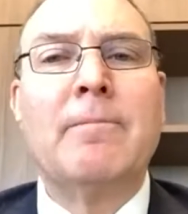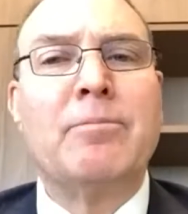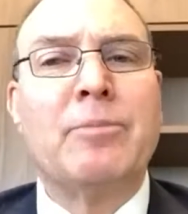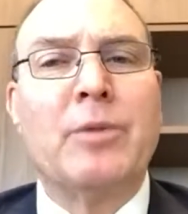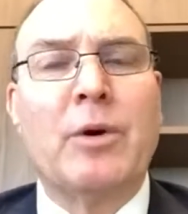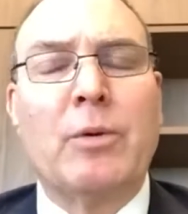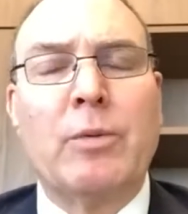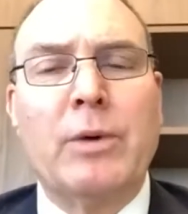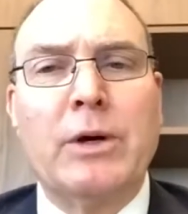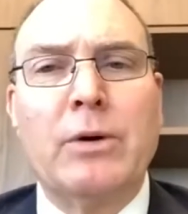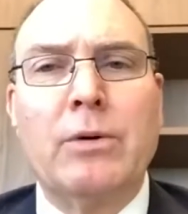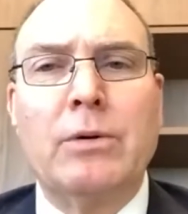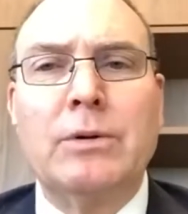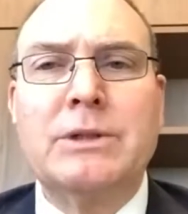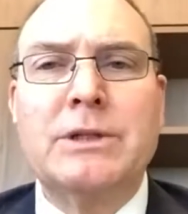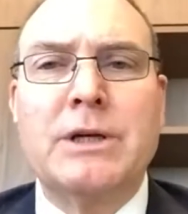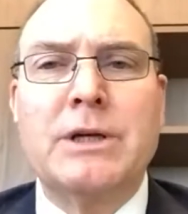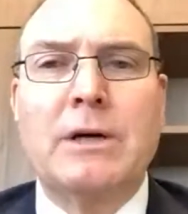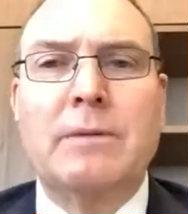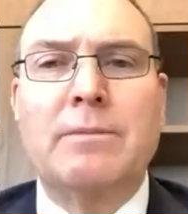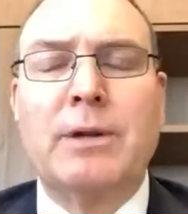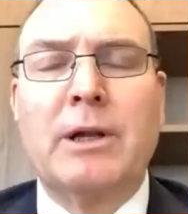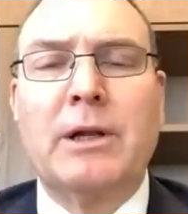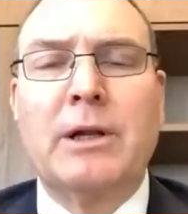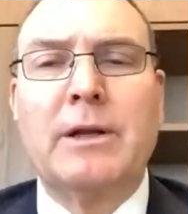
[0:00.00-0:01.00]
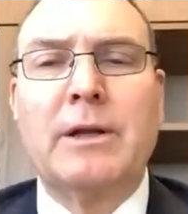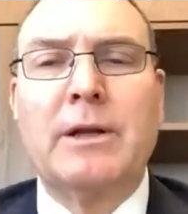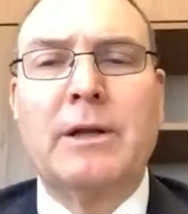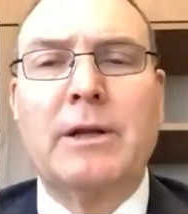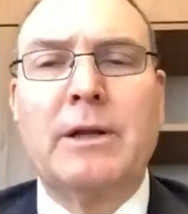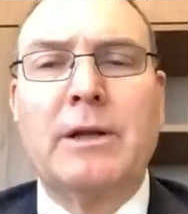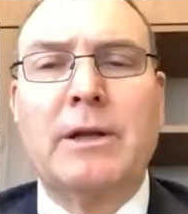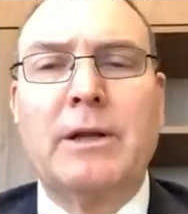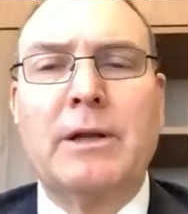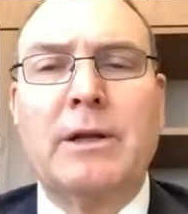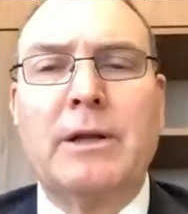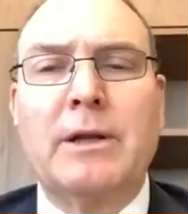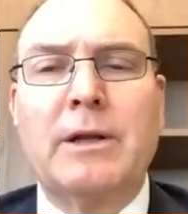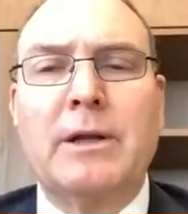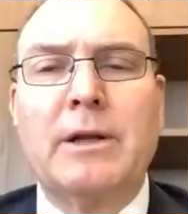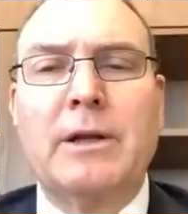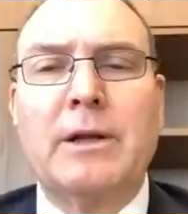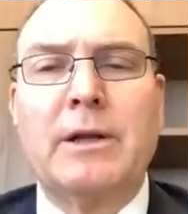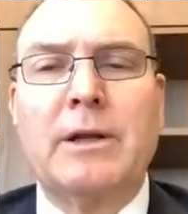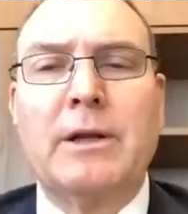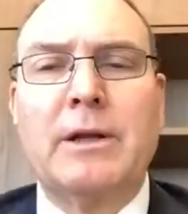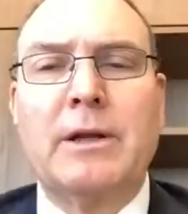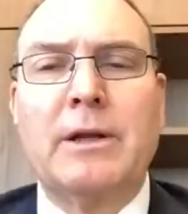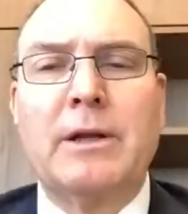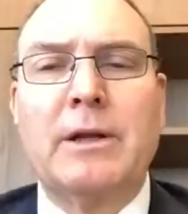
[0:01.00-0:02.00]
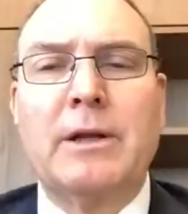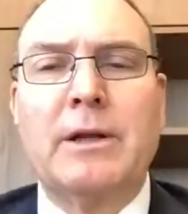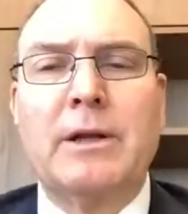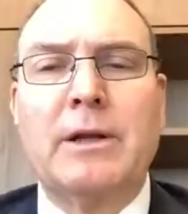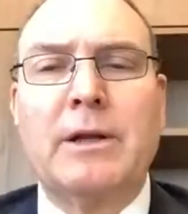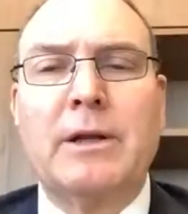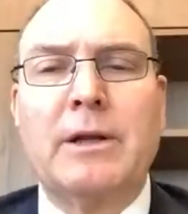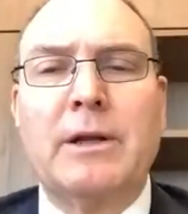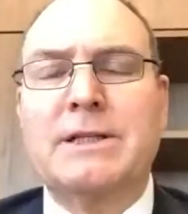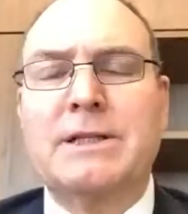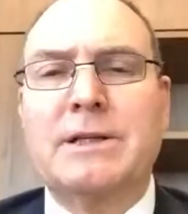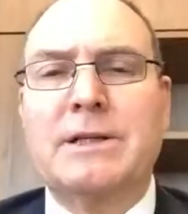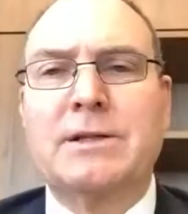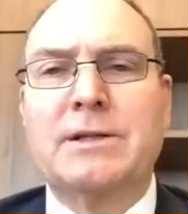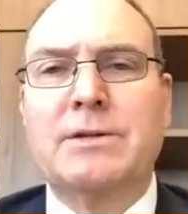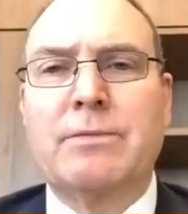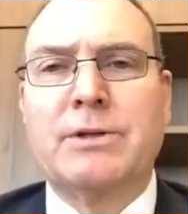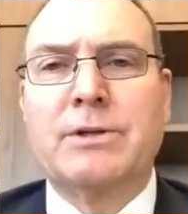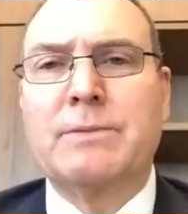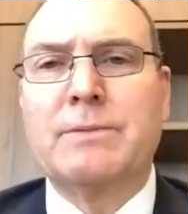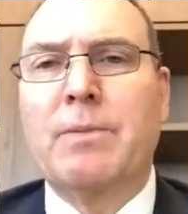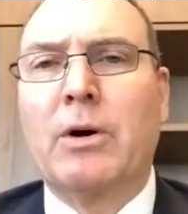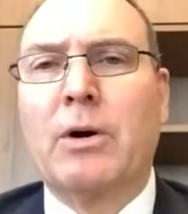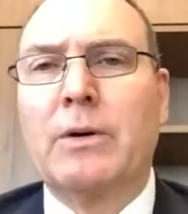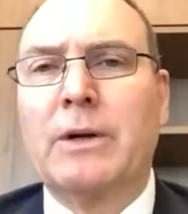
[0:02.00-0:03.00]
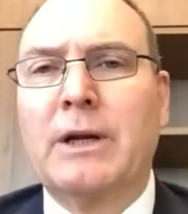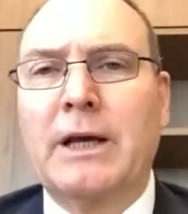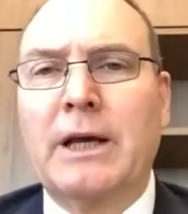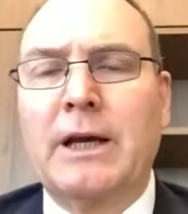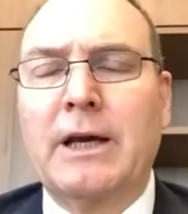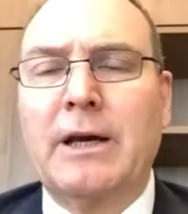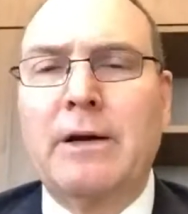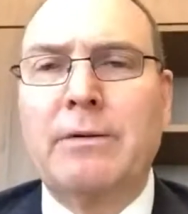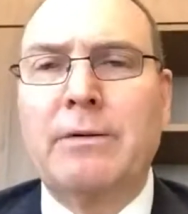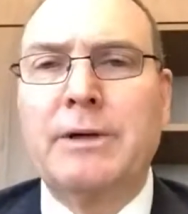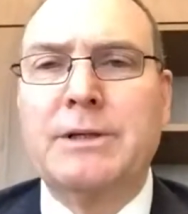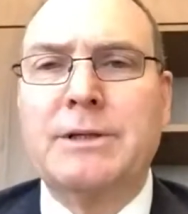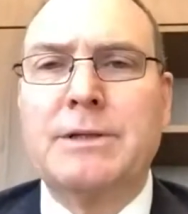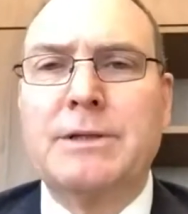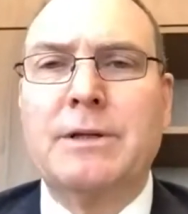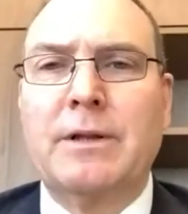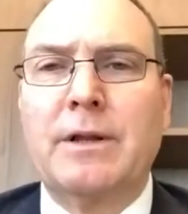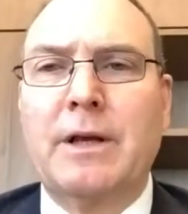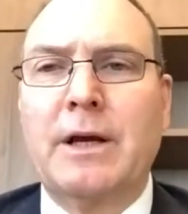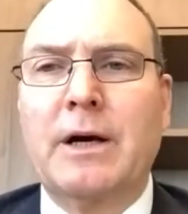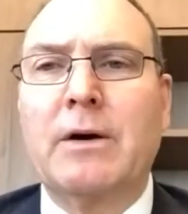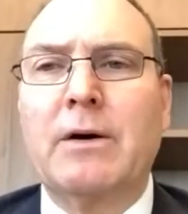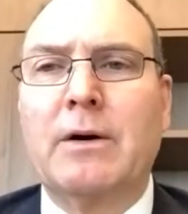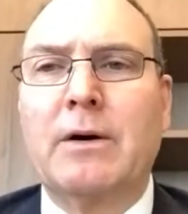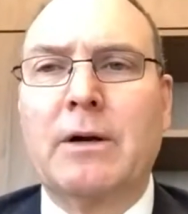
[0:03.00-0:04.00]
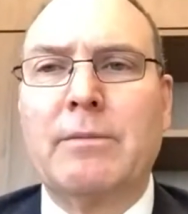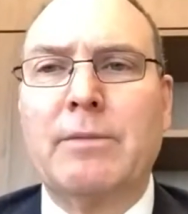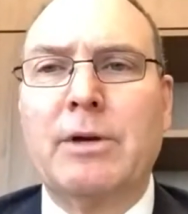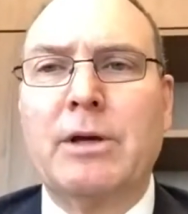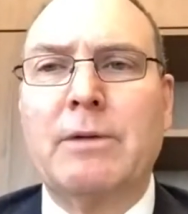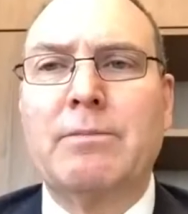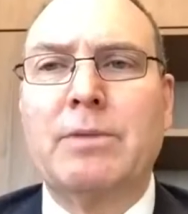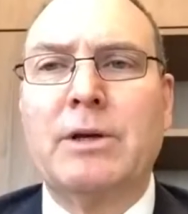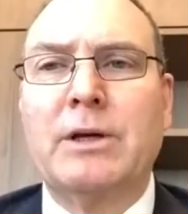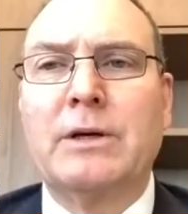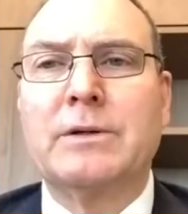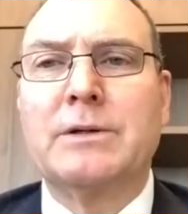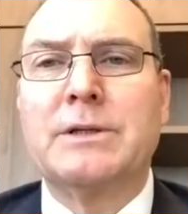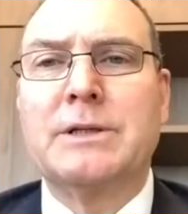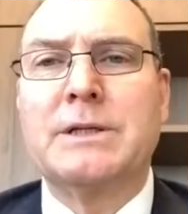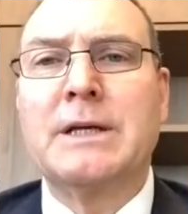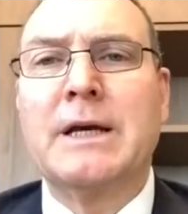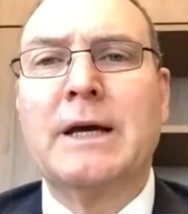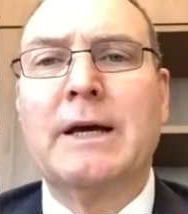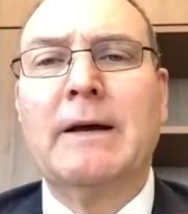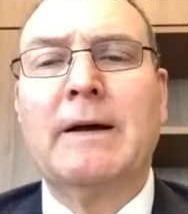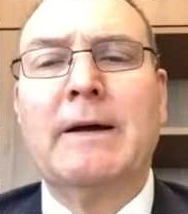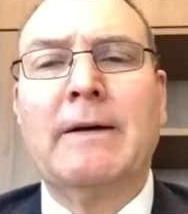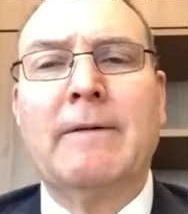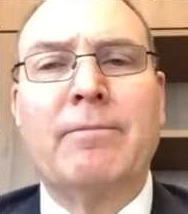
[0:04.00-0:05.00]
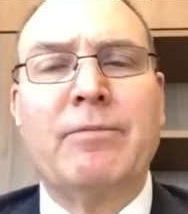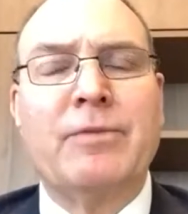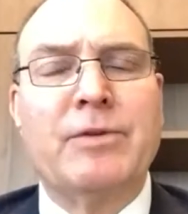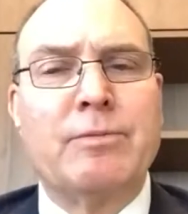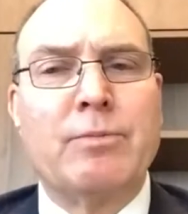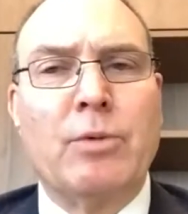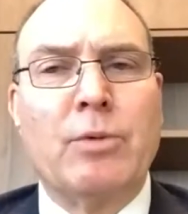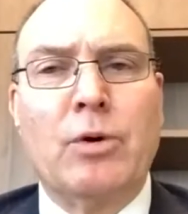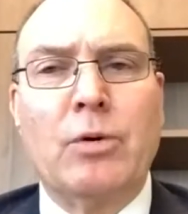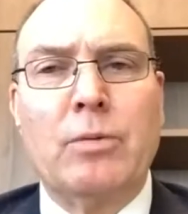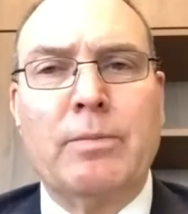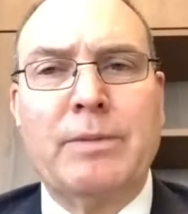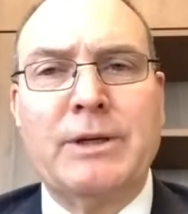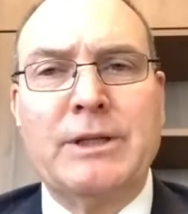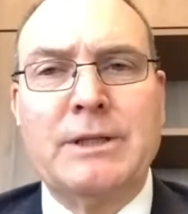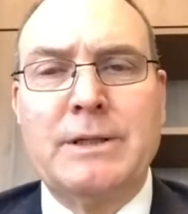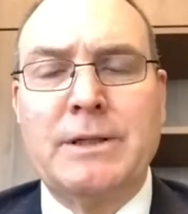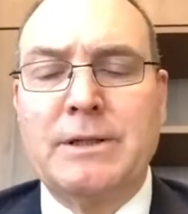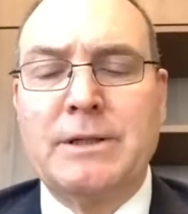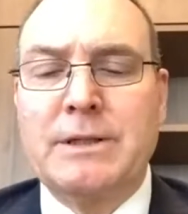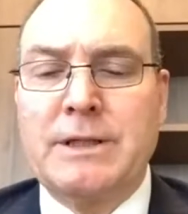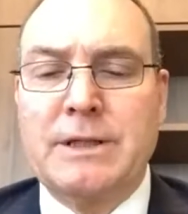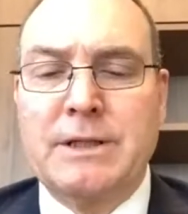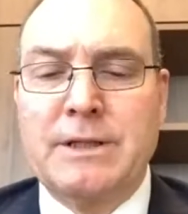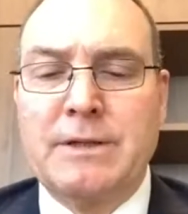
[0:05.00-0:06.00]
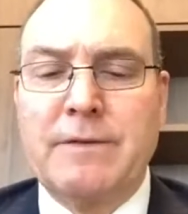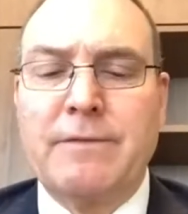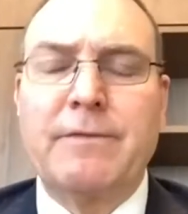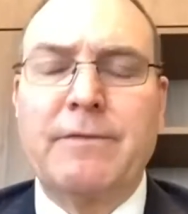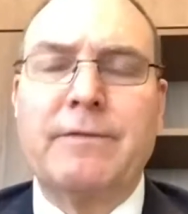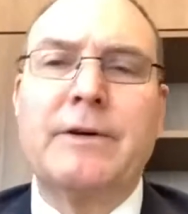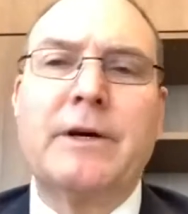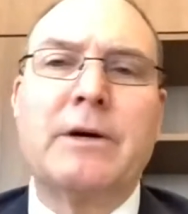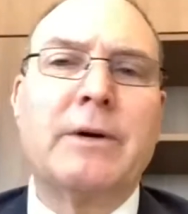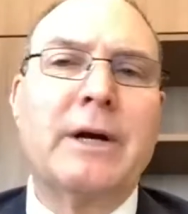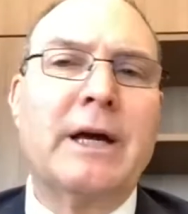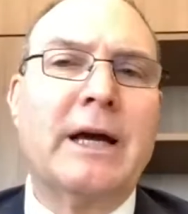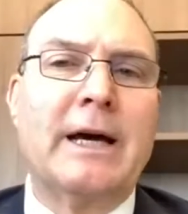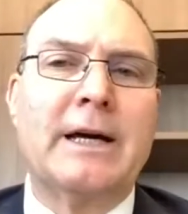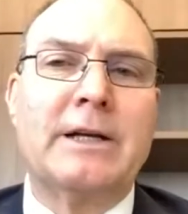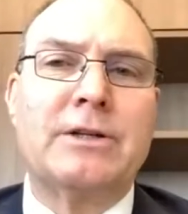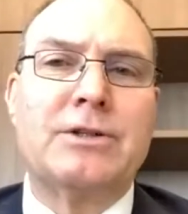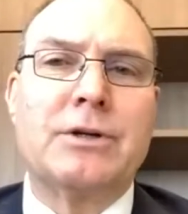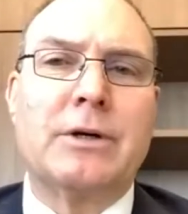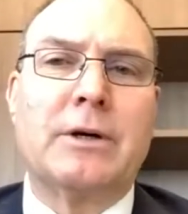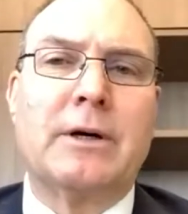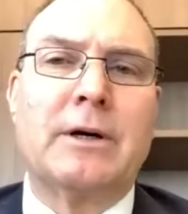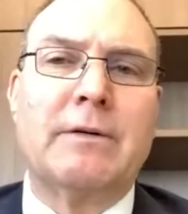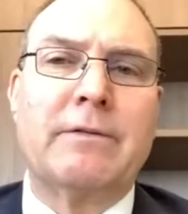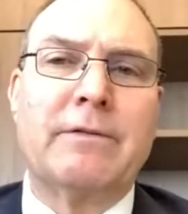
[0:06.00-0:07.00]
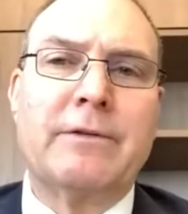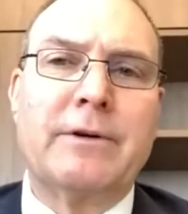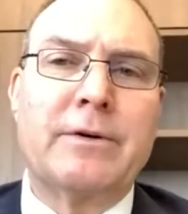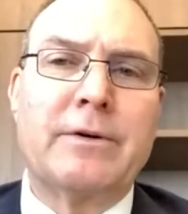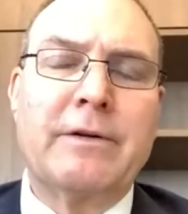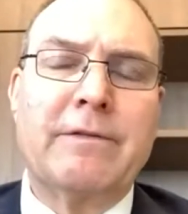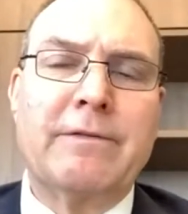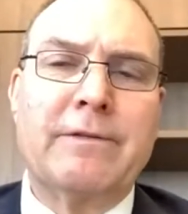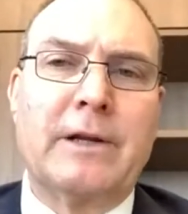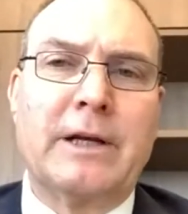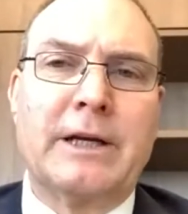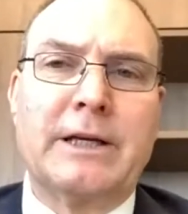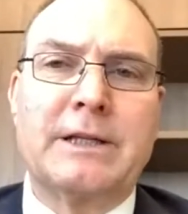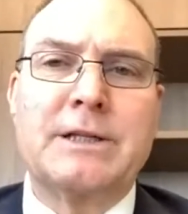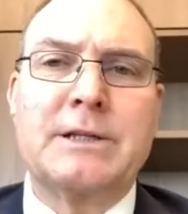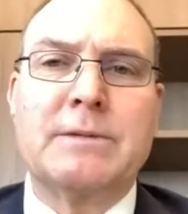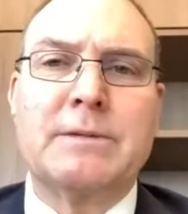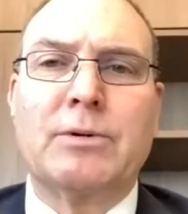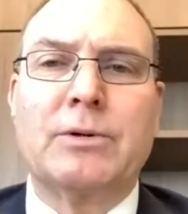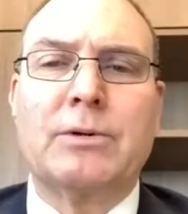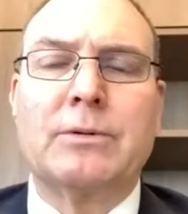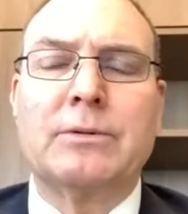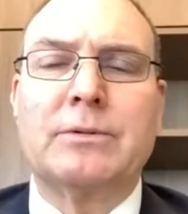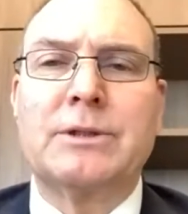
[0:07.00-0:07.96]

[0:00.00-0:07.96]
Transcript: but we also believe this will be one of the fastest responding areas of the economy, because small businesses are very agile, very flexible.